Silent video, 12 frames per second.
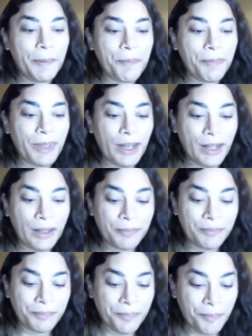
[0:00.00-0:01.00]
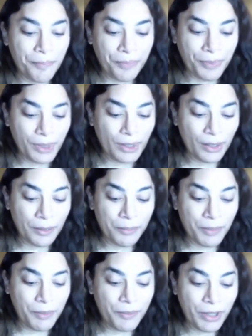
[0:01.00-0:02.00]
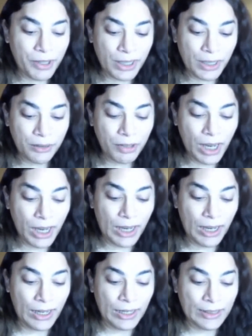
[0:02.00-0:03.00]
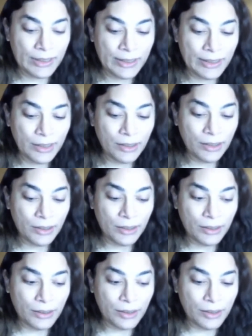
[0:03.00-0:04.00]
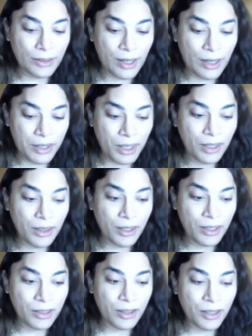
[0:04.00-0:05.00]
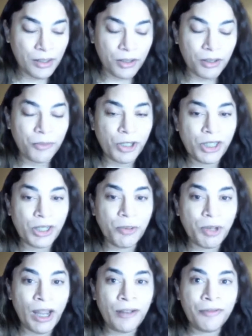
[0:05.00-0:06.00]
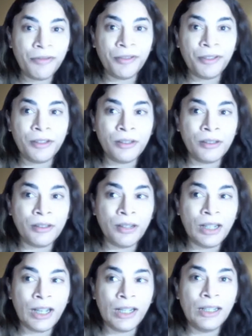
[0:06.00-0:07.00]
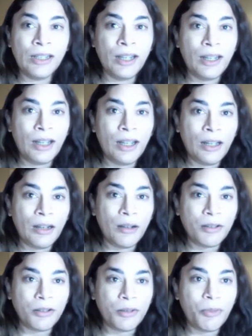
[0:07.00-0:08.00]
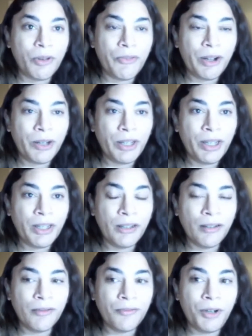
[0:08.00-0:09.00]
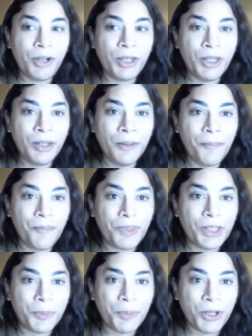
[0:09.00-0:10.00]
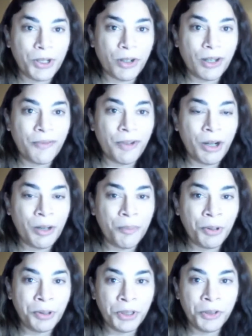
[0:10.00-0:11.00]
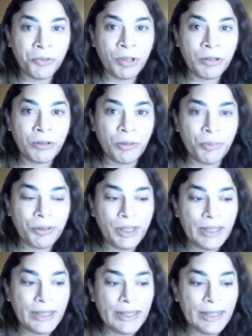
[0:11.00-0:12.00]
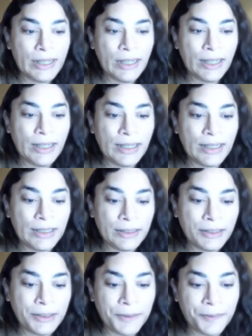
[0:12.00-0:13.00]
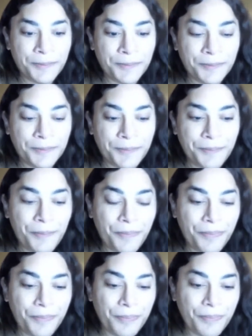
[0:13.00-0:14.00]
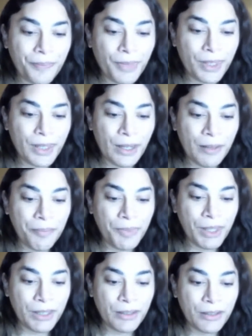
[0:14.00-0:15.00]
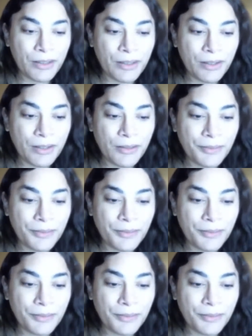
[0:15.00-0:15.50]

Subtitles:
yeah, I'm very sad today, and I think this community we have online lost someone very, very special and very important to our group. And yeah, that's